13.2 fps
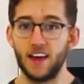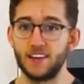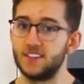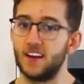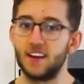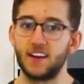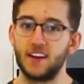
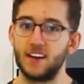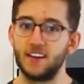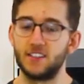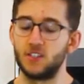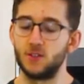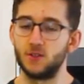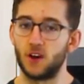it's not gonna
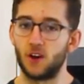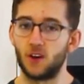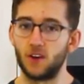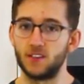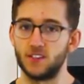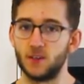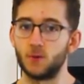hit you as
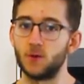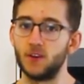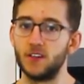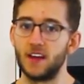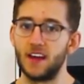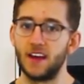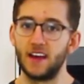hard as it
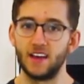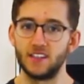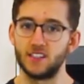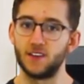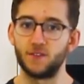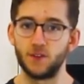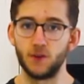would
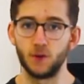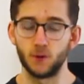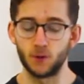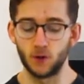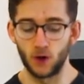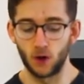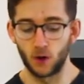as if you